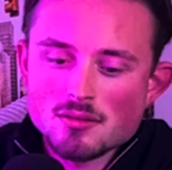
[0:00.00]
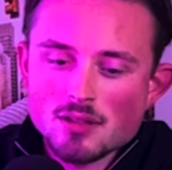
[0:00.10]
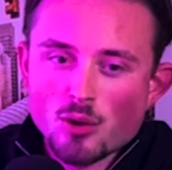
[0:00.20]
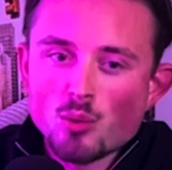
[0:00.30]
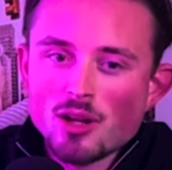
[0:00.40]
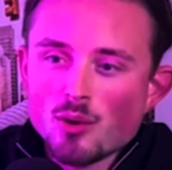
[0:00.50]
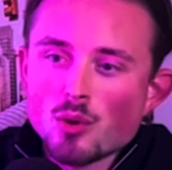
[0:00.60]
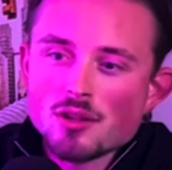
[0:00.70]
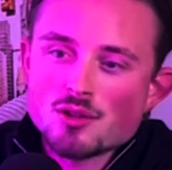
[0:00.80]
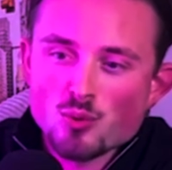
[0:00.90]
really
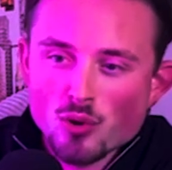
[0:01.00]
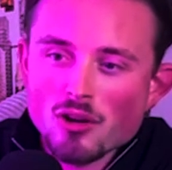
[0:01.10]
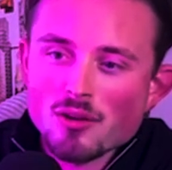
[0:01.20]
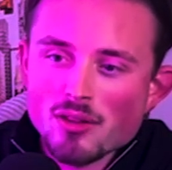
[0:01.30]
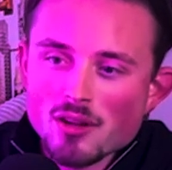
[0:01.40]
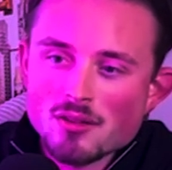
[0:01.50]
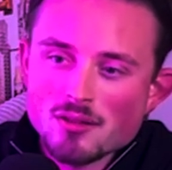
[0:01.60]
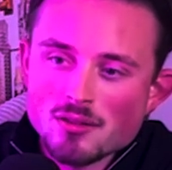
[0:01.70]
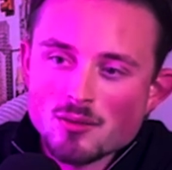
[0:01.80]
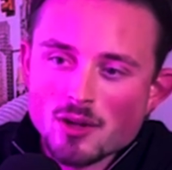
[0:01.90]
wanted to work on that,
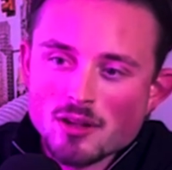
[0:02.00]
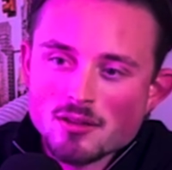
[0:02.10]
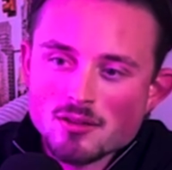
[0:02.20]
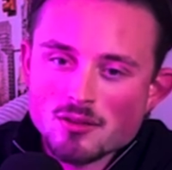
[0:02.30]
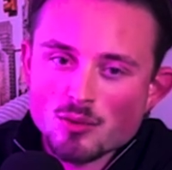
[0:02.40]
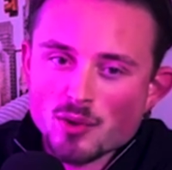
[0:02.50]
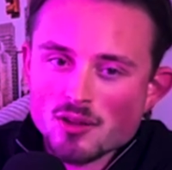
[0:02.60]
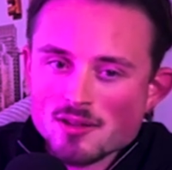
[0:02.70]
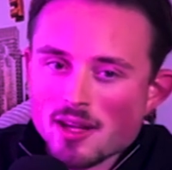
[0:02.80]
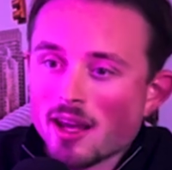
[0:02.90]
right? Not
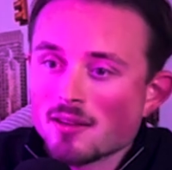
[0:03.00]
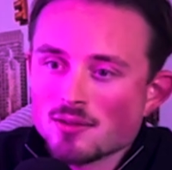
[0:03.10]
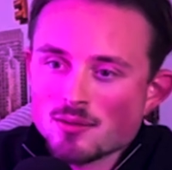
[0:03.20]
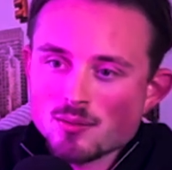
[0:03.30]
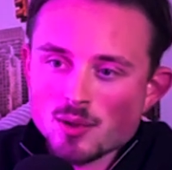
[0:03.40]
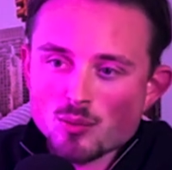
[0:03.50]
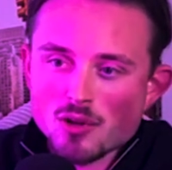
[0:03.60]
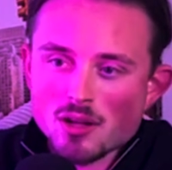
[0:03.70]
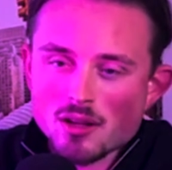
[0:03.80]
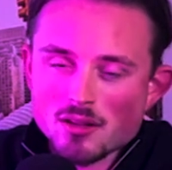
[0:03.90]
because I have to, but more
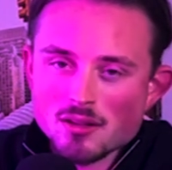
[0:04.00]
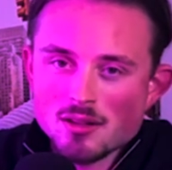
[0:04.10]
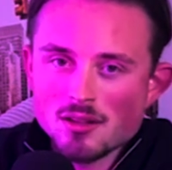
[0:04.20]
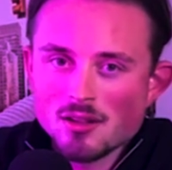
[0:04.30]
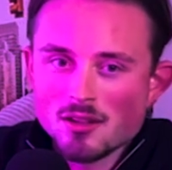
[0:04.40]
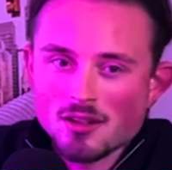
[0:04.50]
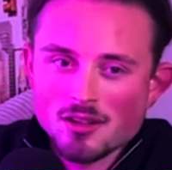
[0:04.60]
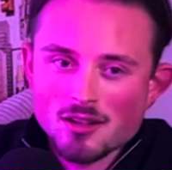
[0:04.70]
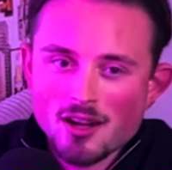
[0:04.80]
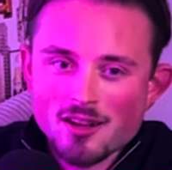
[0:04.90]
like
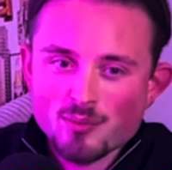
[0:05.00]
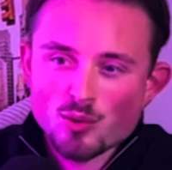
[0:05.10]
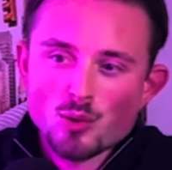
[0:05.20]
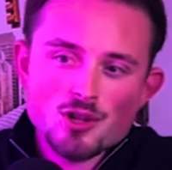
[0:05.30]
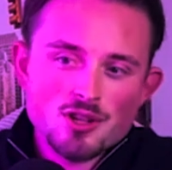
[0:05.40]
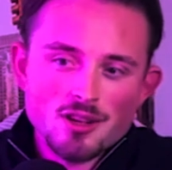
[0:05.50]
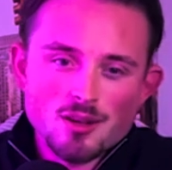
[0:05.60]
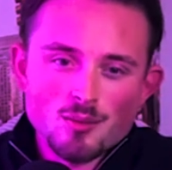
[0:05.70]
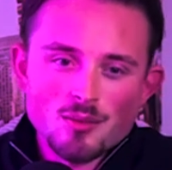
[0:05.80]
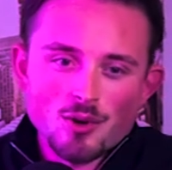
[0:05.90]
I've been watching
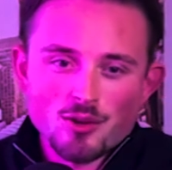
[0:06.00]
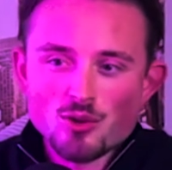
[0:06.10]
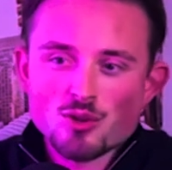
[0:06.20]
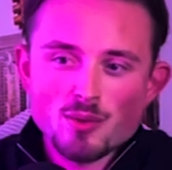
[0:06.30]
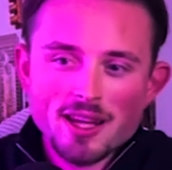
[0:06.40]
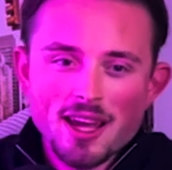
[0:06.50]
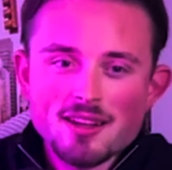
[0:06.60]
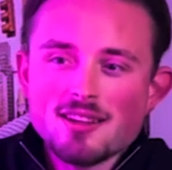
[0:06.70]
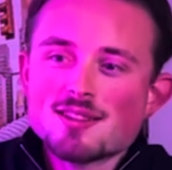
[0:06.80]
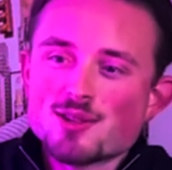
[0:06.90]
him on YouTube like 8
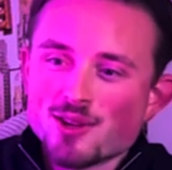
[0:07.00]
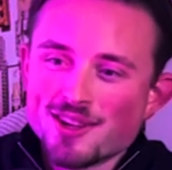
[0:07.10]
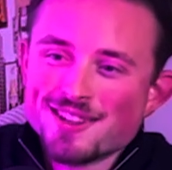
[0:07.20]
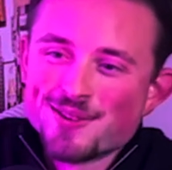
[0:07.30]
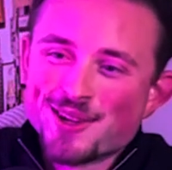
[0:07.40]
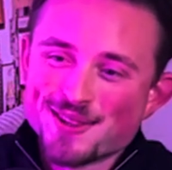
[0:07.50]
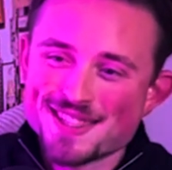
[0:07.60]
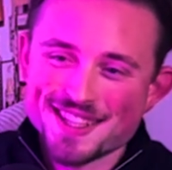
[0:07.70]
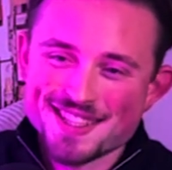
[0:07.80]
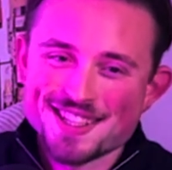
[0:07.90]
years ago when I was
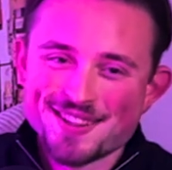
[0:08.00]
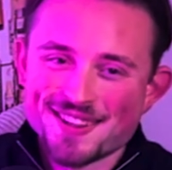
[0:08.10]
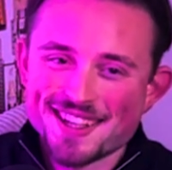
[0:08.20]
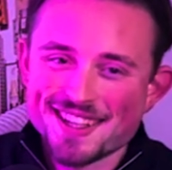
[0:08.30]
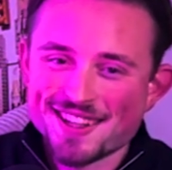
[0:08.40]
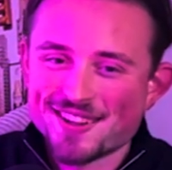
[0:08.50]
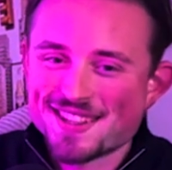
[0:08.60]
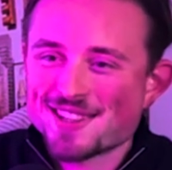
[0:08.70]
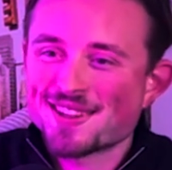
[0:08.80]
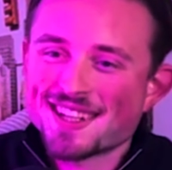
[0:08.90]
16, right? And now
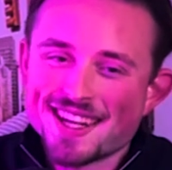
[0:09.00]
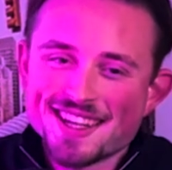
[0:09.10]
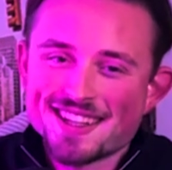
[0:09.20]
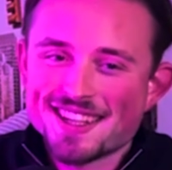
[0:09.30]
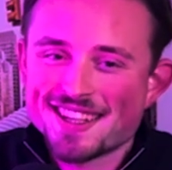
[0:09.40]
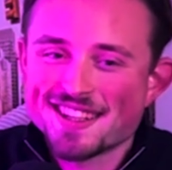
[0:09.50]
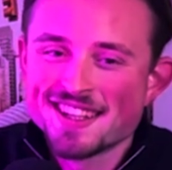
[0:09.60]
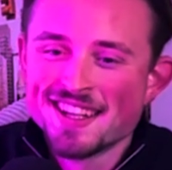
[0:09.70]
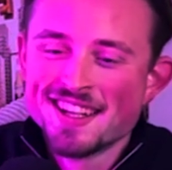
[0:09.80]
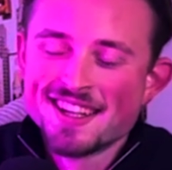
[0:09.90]
he's our client, and
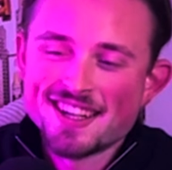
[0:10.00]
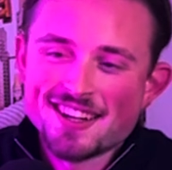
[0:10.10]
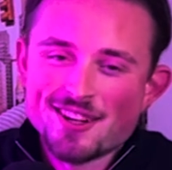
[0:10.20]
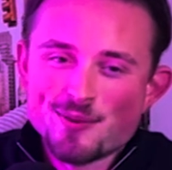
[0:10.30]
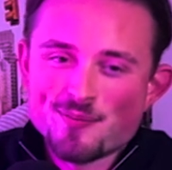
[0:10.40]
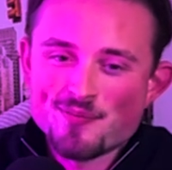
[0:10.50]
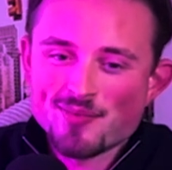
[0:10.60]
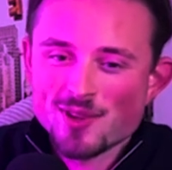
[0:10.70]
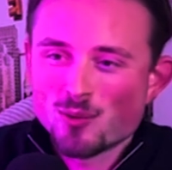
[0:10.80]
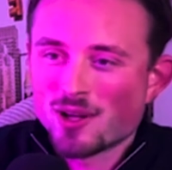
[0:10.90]

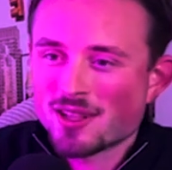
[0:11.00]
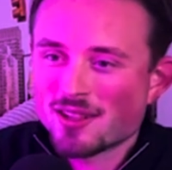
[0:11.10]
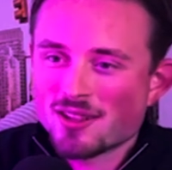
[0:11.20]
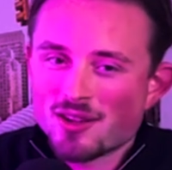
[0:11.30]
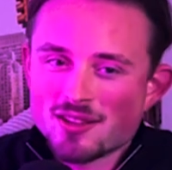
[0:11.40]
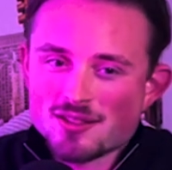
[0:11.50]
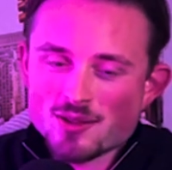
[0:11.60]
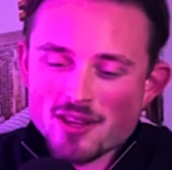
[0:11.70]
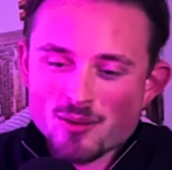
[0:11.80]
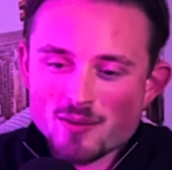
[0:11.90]
working on it
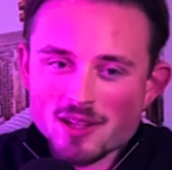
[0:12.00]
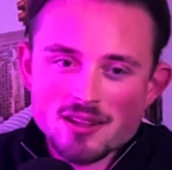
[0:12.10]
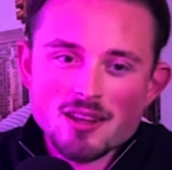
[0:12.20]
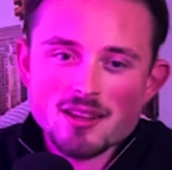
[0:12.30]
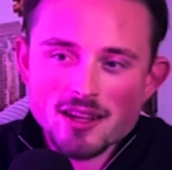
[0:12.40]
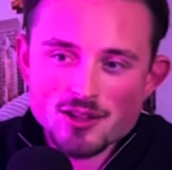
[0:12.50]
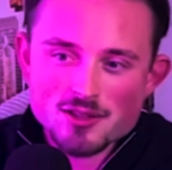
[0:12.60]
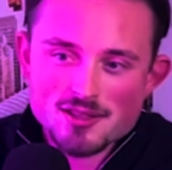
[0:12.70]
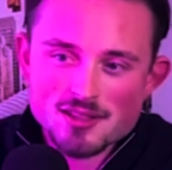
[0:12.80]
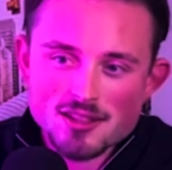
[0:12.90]
together with like another
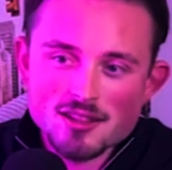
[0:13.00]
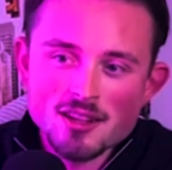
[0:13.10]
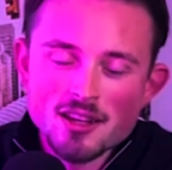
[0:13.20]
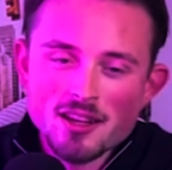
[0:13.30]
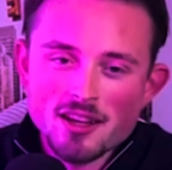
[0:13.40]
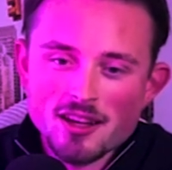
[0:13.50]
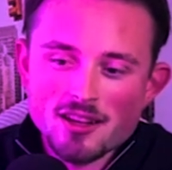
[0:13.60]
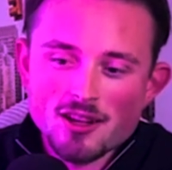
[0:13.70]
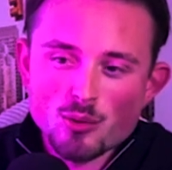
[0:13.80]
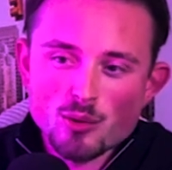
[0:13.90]
agency.
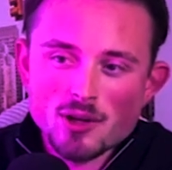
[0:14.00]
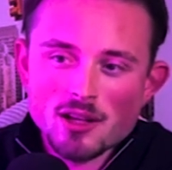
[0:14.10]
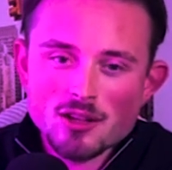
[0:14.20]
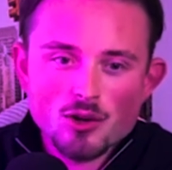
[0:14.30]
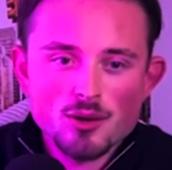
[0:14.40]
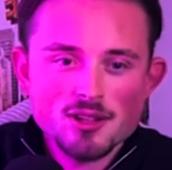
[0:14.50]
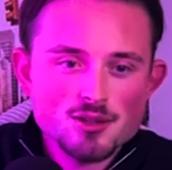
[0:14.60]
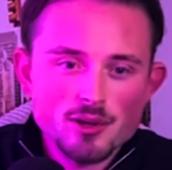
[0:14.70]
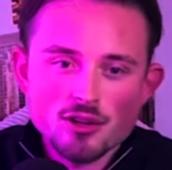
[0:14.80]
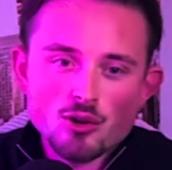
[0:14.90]
And now we were like, yo, let's
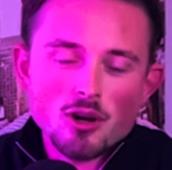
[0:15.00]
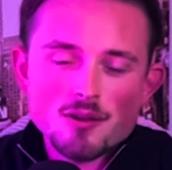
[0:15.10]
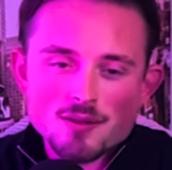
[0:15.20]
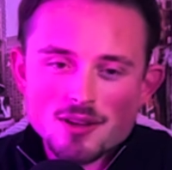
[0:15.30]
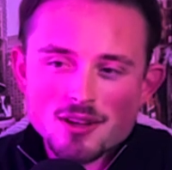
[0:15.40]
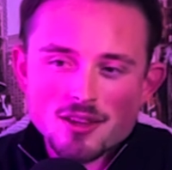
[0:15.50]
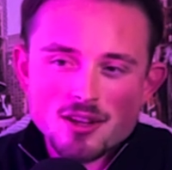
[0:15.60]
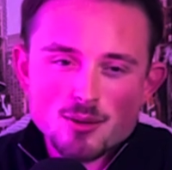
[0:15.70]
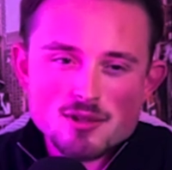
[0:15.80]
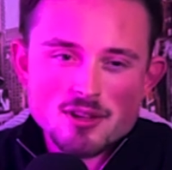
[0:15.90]
run a new offer. And then
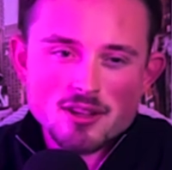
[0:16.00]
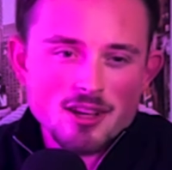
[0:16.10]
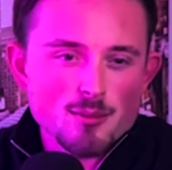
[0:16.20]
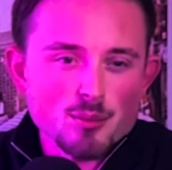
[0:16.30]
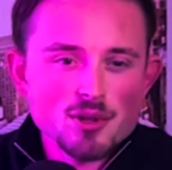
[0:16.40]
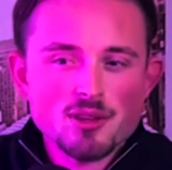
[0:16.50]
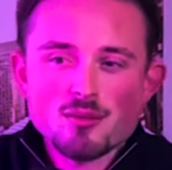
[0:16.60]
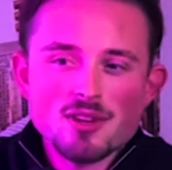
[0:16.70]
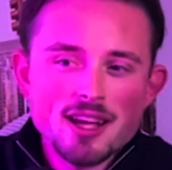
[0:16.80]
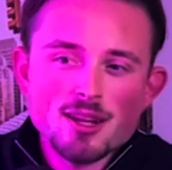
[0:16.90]
I was like, yeah, I'm a bit the
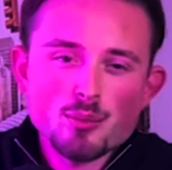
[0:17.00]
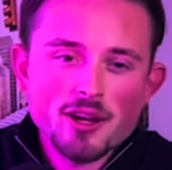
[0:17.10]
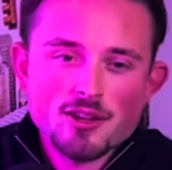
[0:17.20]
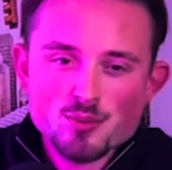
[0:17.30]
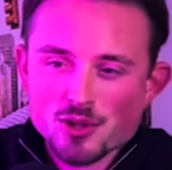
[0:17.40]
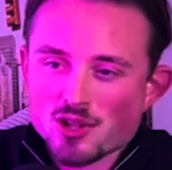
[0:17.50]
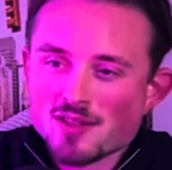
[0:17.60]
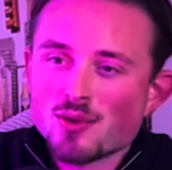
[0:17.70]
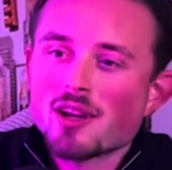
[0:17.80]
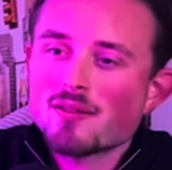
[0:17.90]
landing page, but
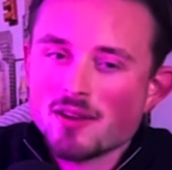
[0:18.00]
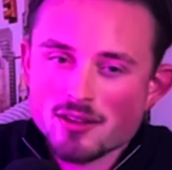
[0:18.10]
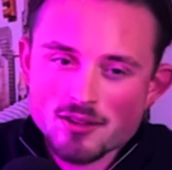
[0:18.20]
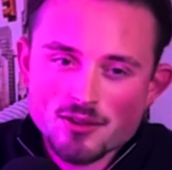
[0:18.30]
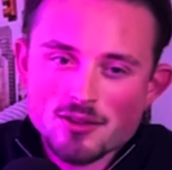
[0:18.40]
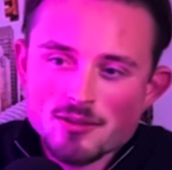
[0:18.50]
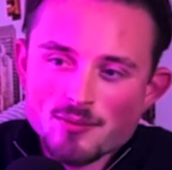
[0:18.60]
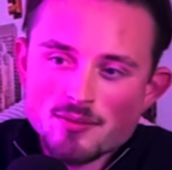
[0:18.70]
just for like fun, you know?